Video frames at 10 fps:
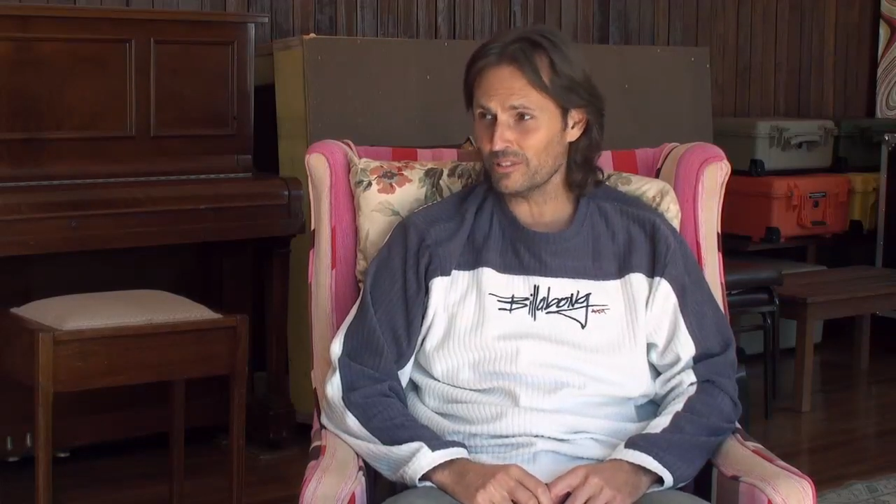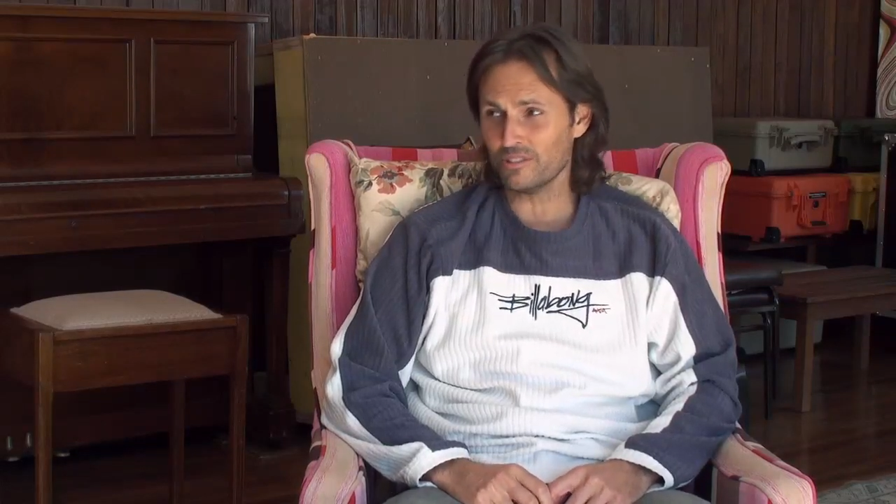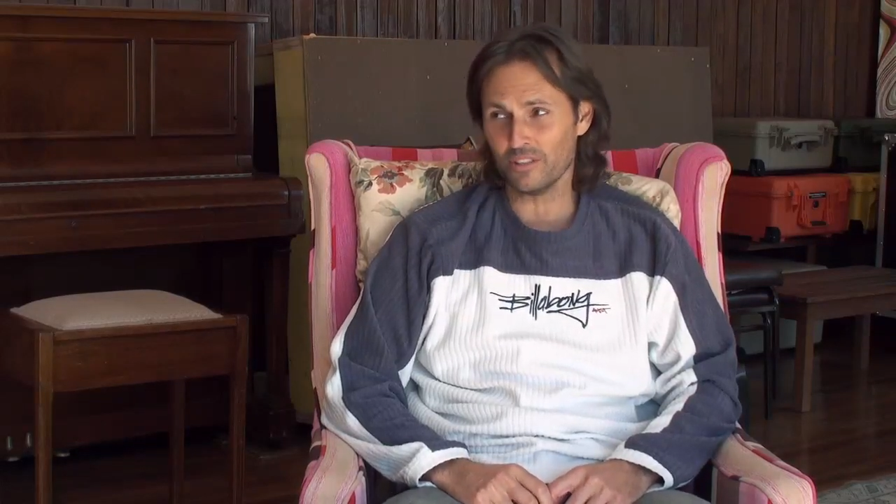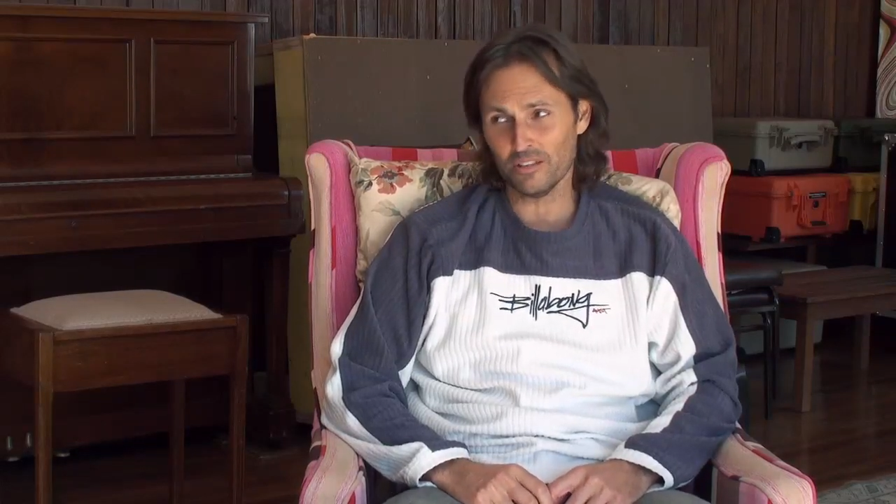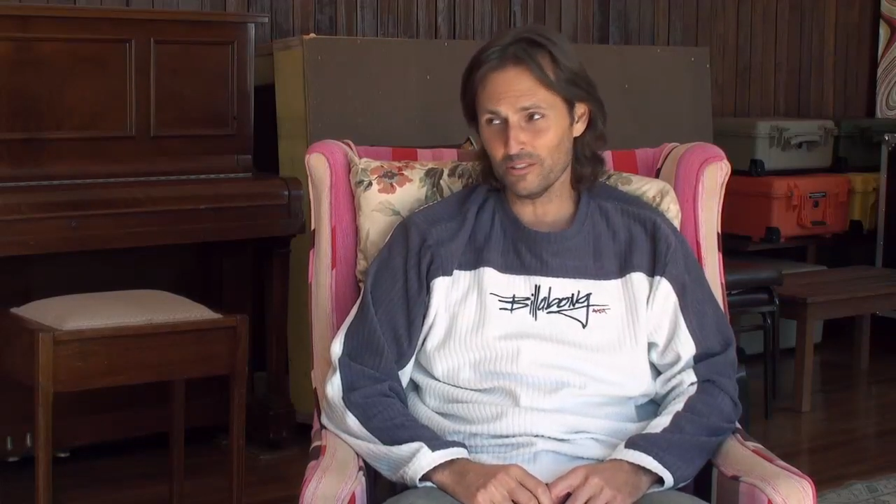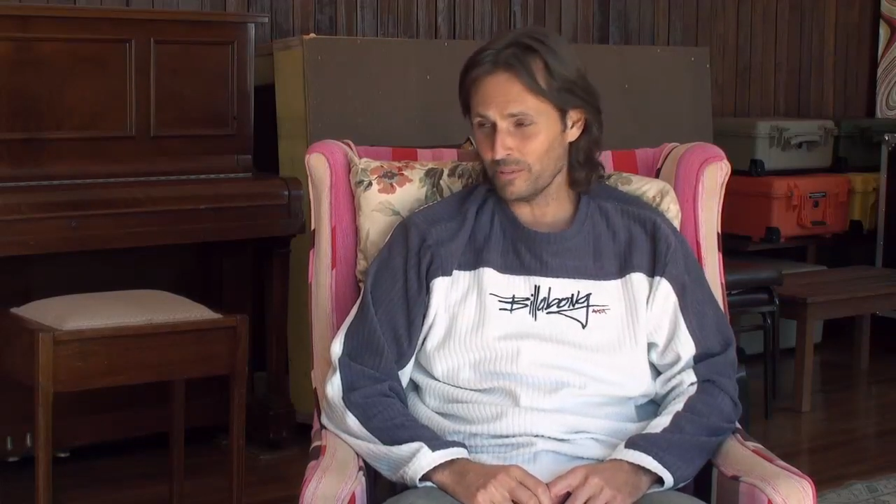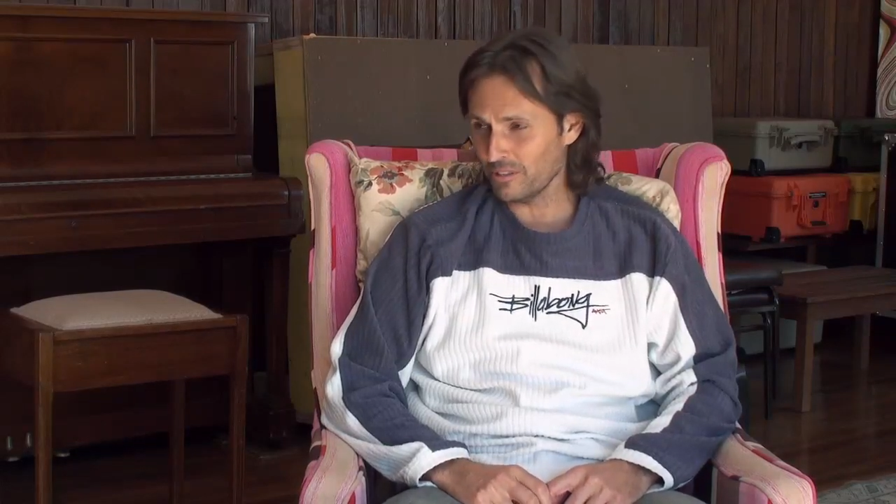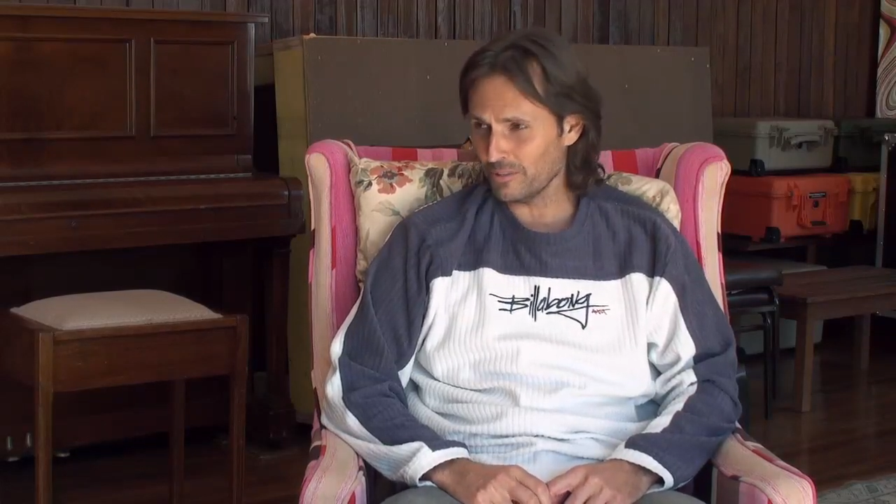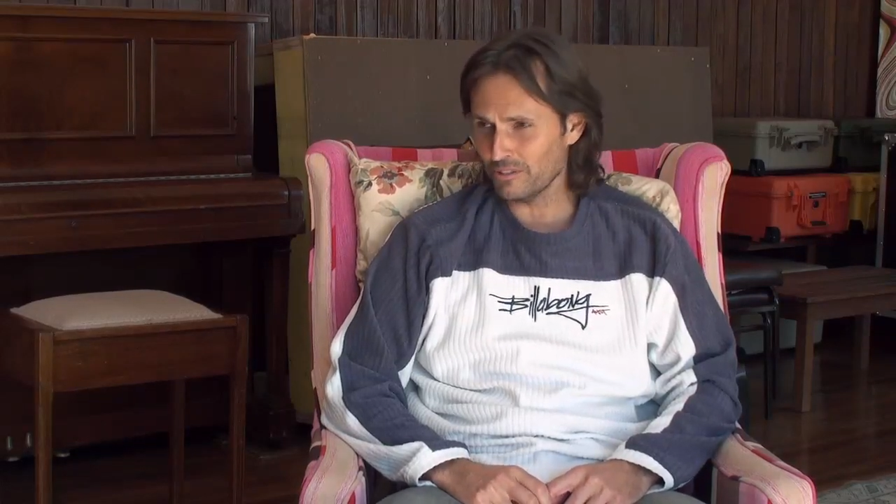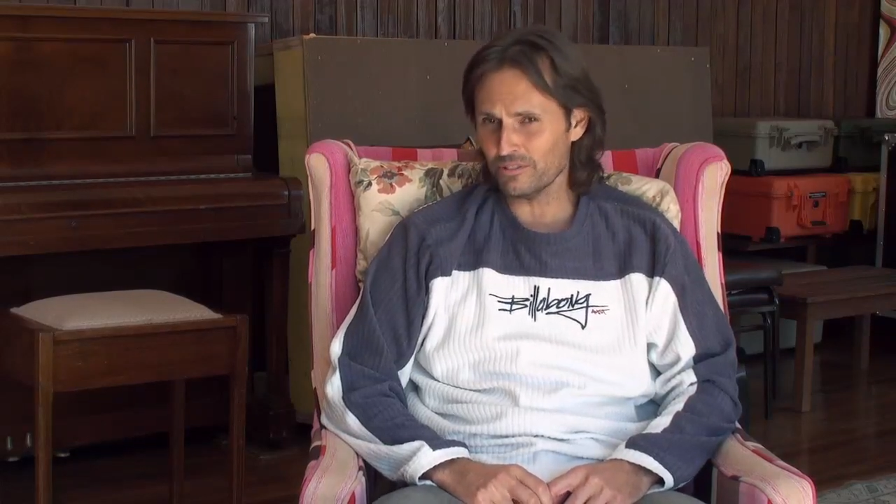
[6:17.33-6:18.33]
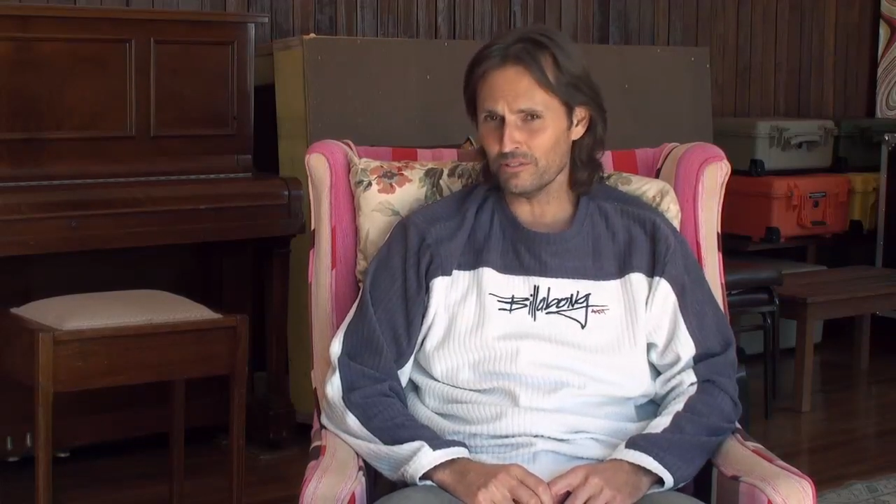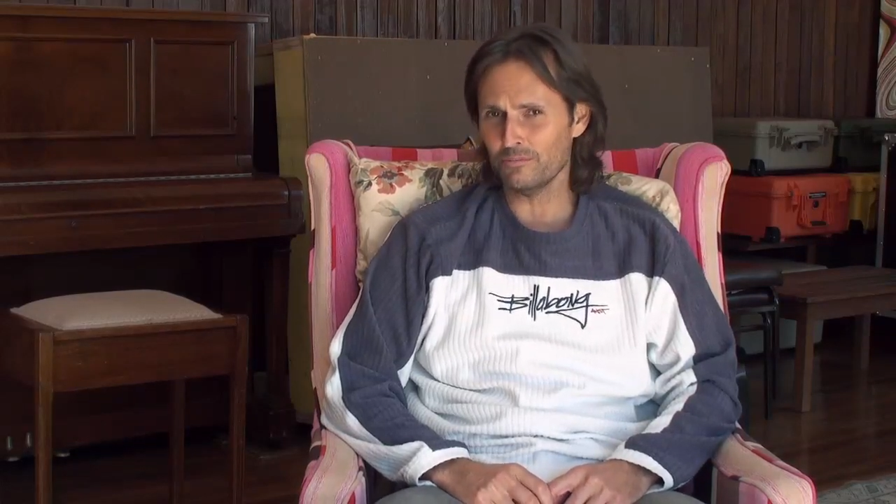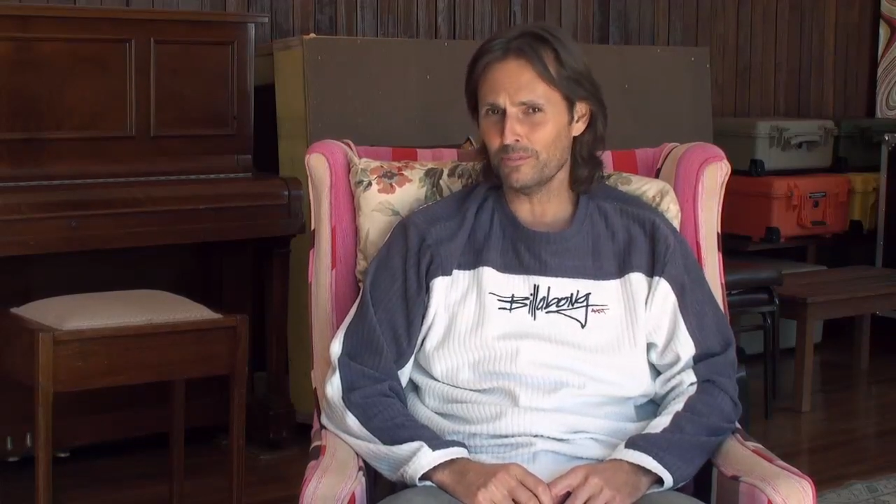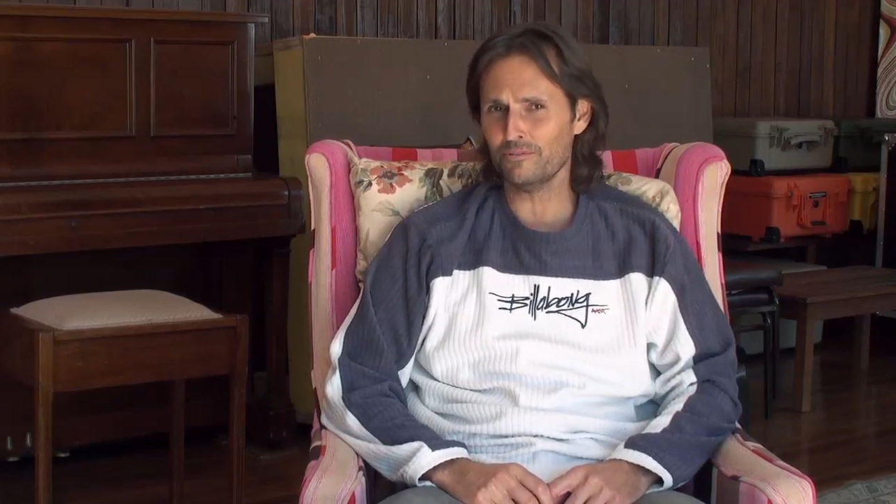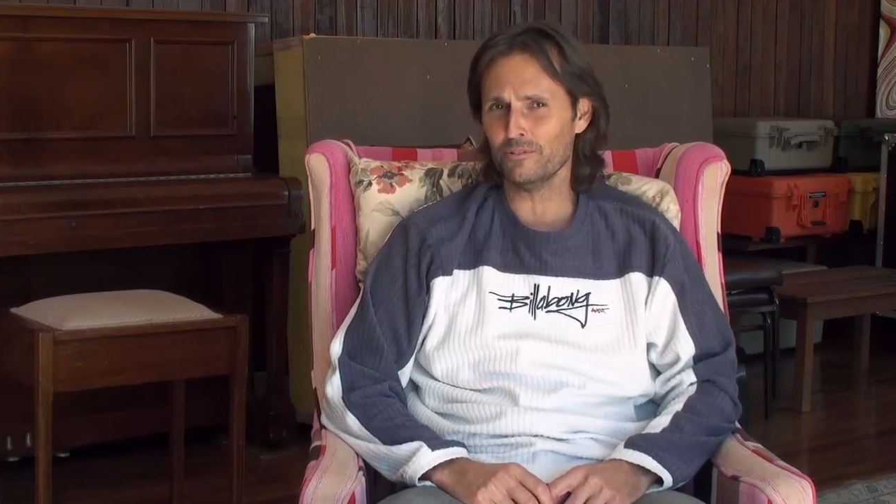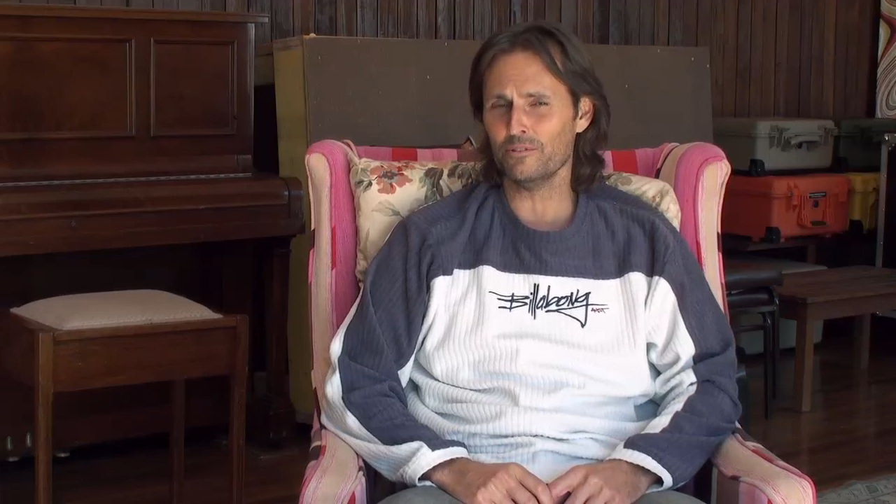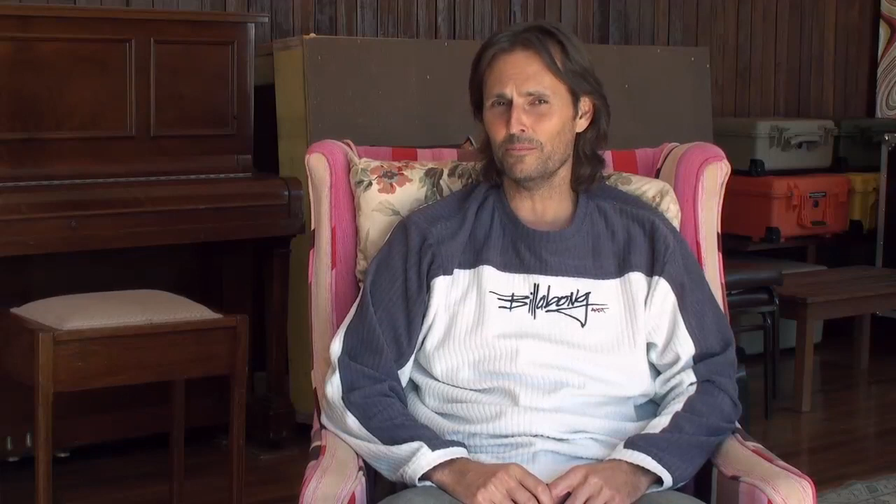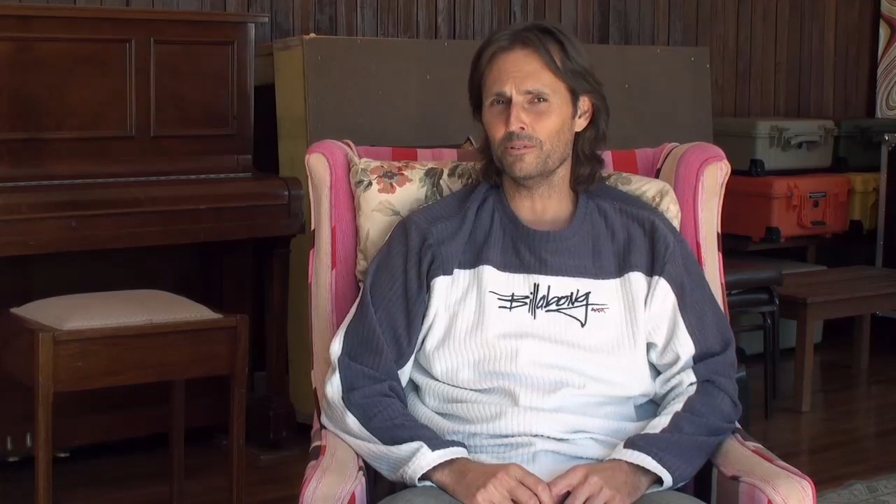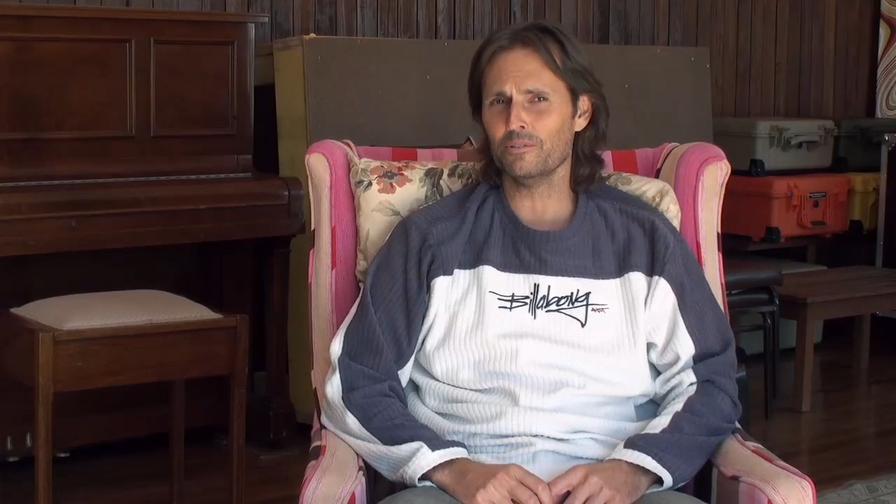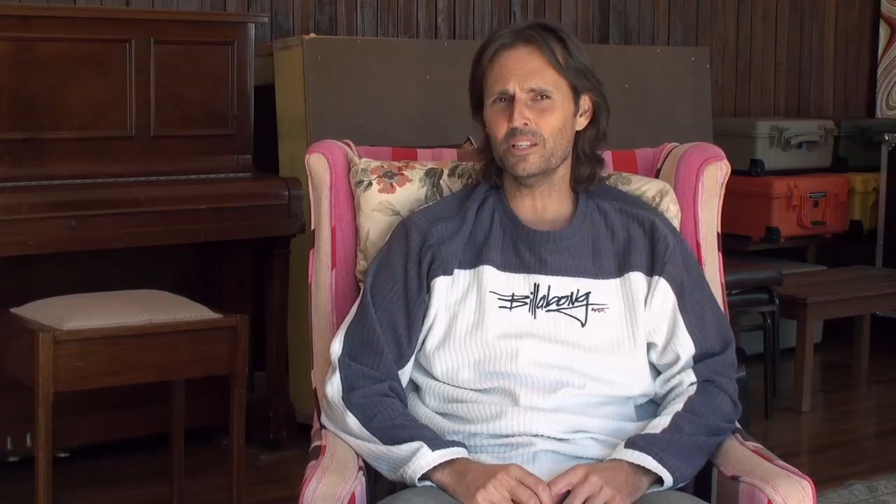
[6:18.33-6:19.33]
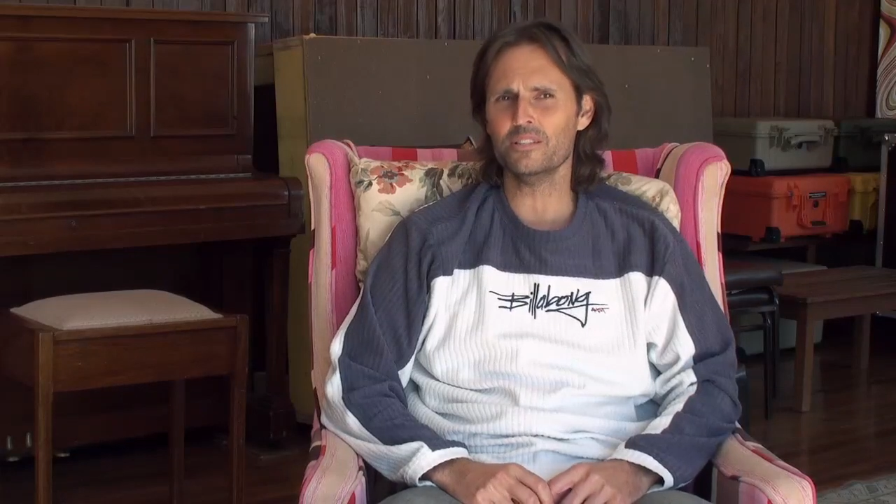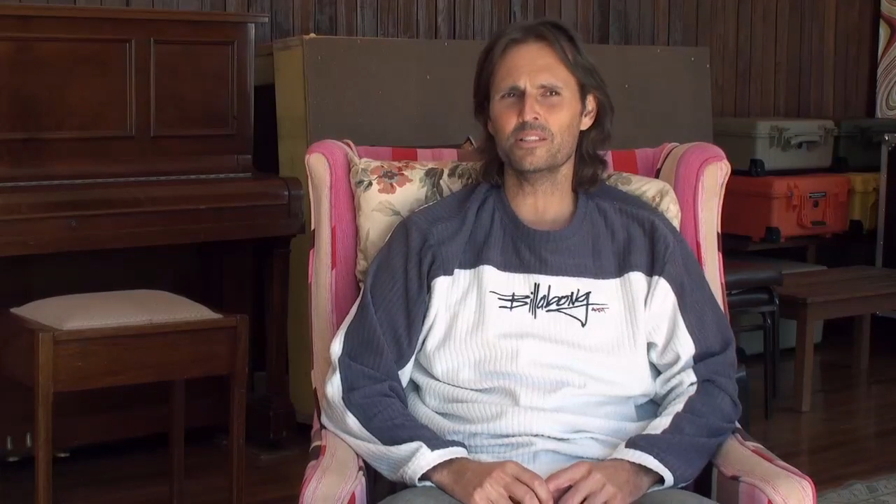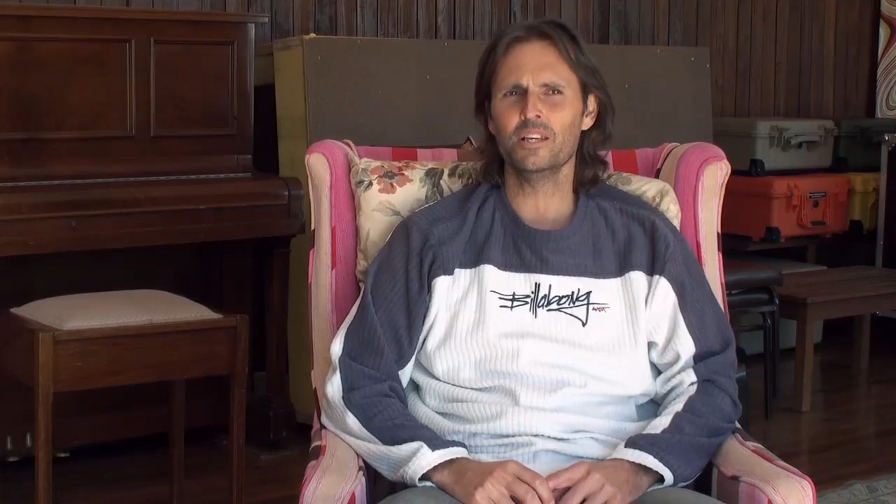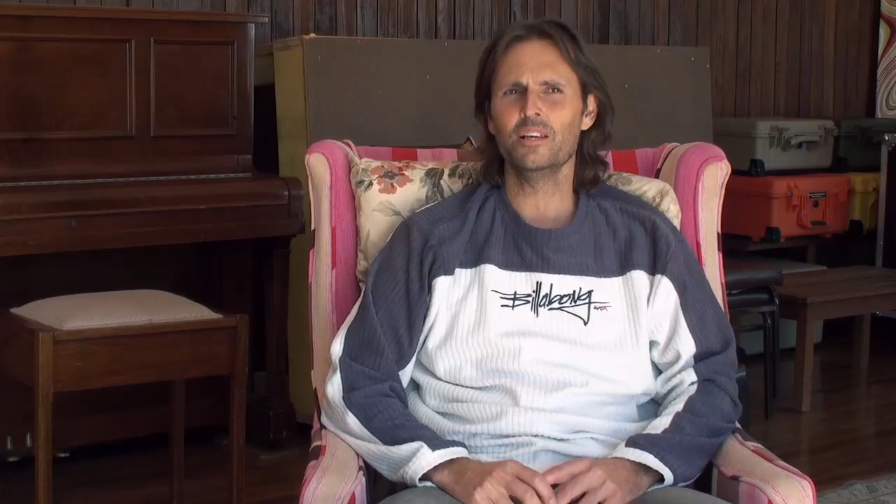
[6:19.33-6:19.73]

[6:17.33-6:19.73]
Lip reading: It's got to be emotional before it be released.